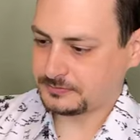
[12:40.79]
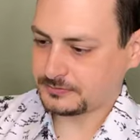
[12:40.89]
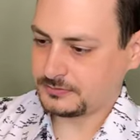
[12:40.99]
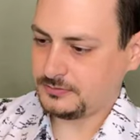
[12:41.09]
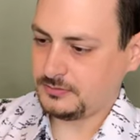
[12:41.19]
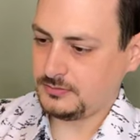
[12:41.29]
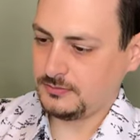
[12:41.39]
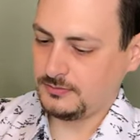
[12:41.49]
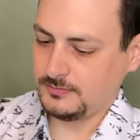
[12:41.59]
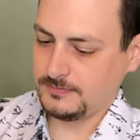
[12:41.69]

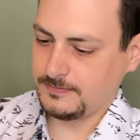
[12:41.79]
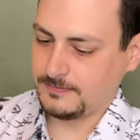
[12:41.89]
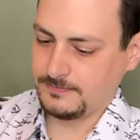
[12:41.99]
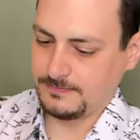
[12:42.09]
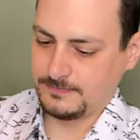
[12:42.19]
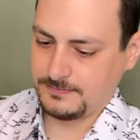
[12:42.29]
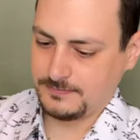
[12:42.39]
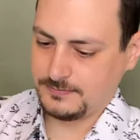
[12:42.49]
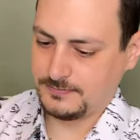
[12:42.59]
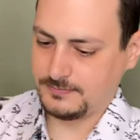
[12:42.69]

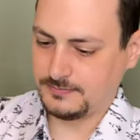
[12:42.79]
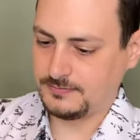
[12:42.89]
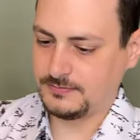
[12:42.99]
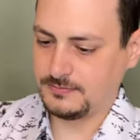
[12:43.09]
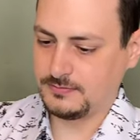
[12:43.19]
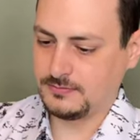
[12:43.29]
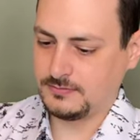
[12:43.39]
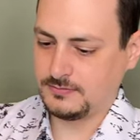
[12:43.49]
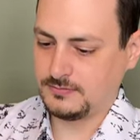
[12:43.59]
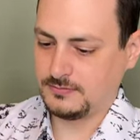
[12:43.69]

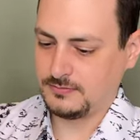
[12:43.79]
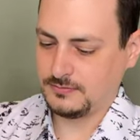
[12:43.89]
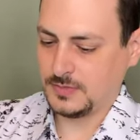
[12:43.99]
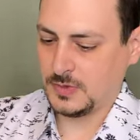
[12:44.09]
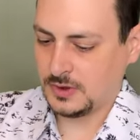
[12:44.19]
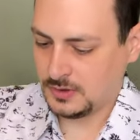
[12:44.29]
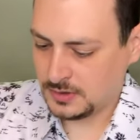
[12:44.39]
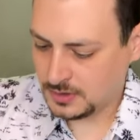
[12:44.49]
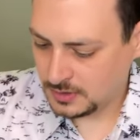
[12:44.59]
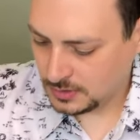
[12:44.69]

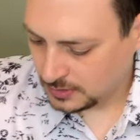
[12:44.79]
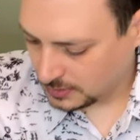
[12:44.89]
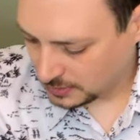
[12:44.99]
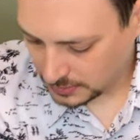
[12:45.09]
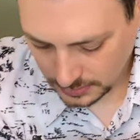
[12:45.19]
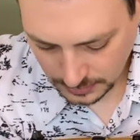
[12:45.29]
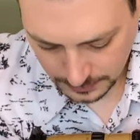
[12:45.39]
(silence)